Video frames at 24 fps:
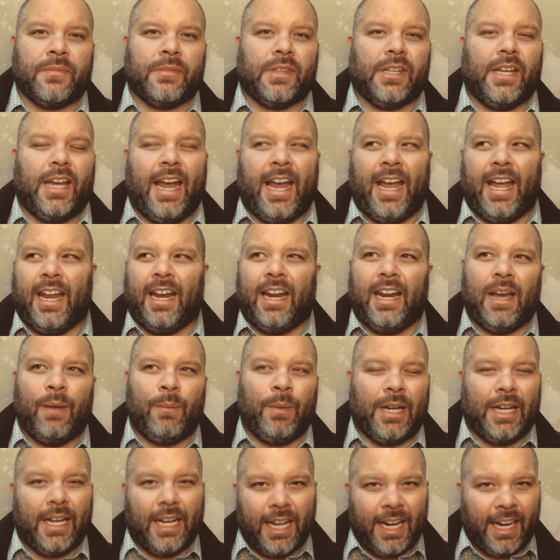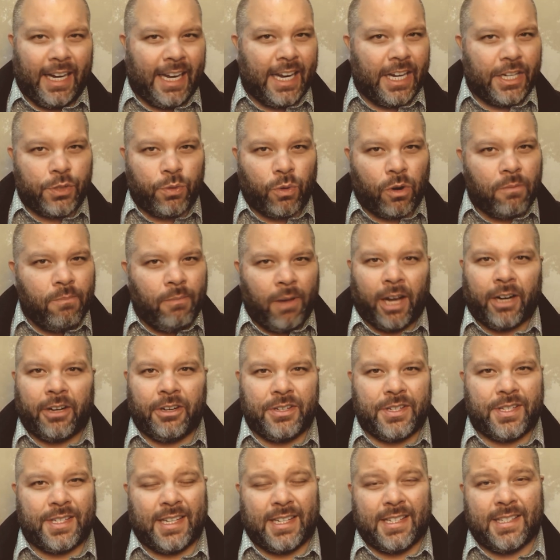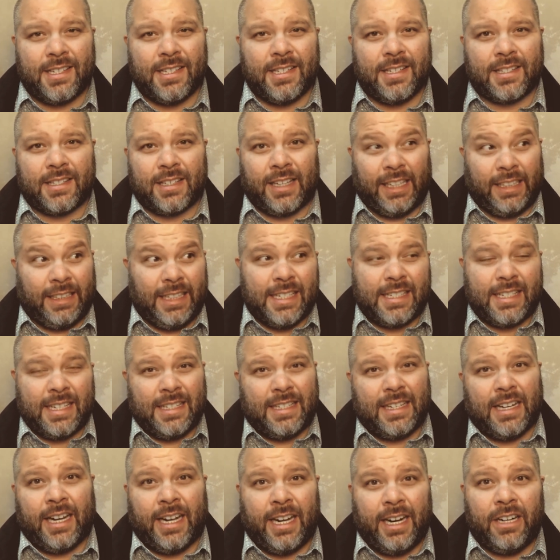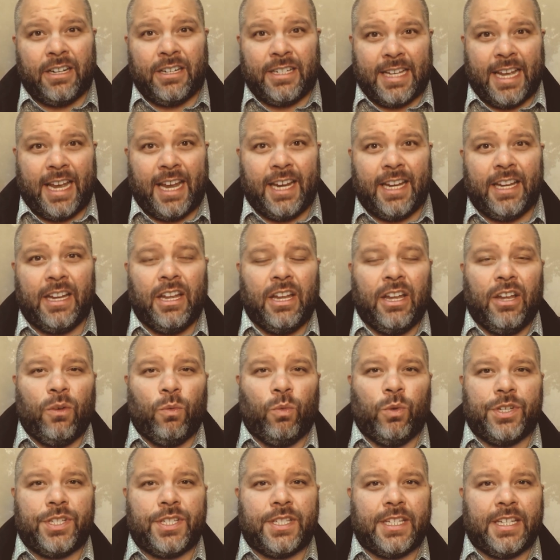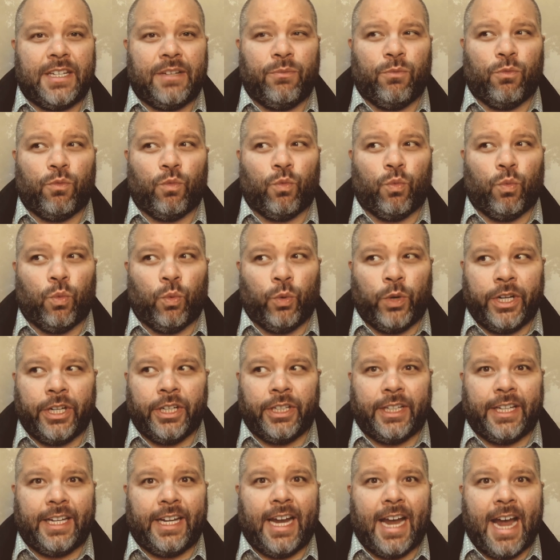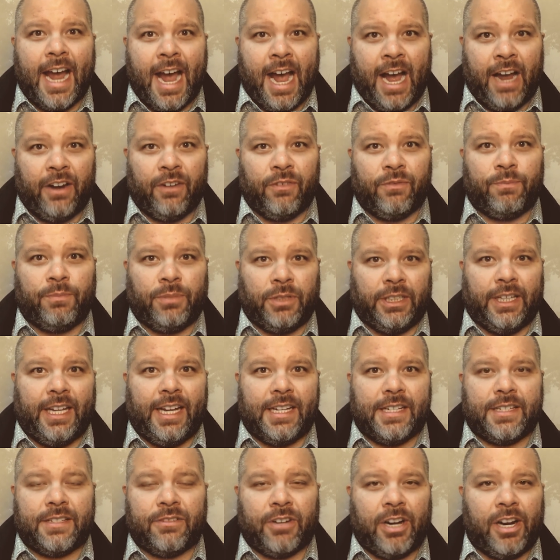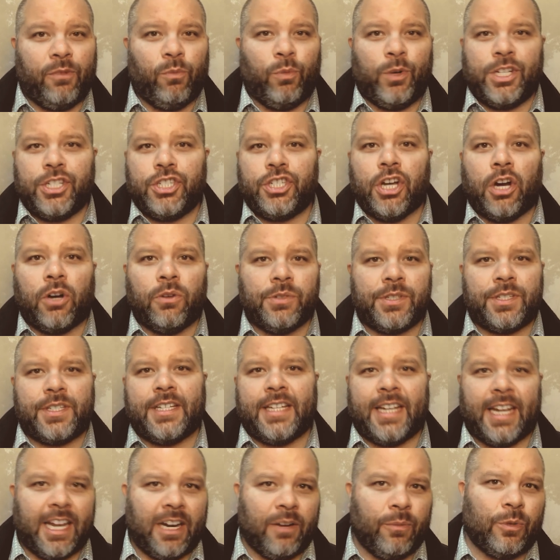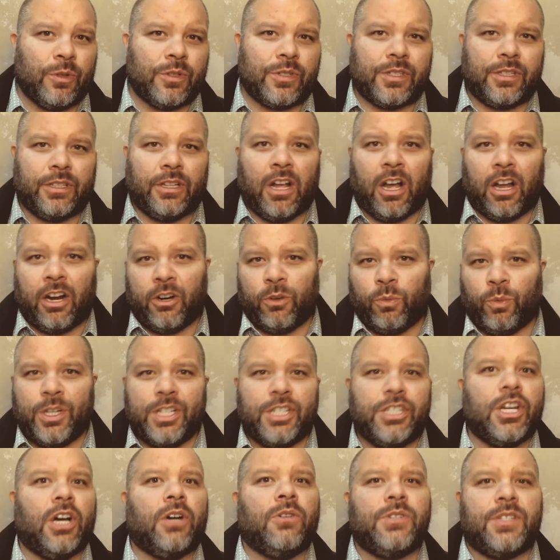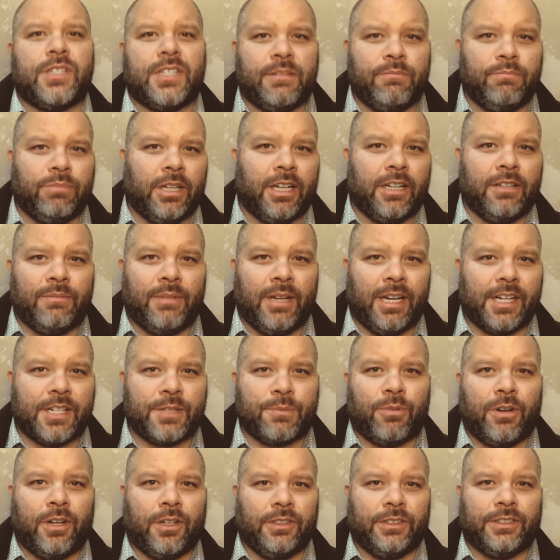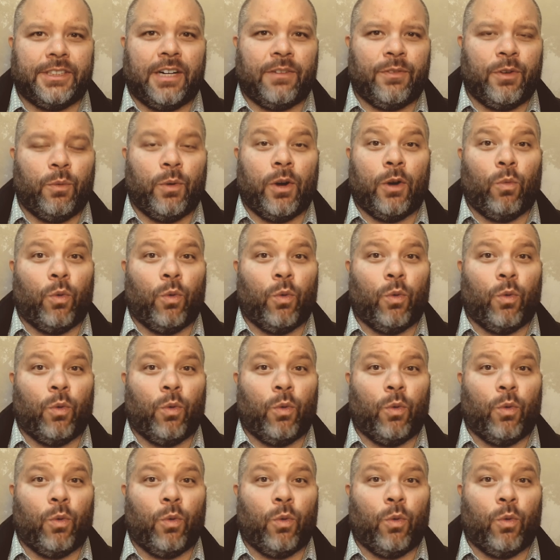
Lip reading: And I mean, again, to our modern senses, like this entire day would seem really out of place, right? We don't see animals slaughtered. We don't see blood being sprinkled everywhere.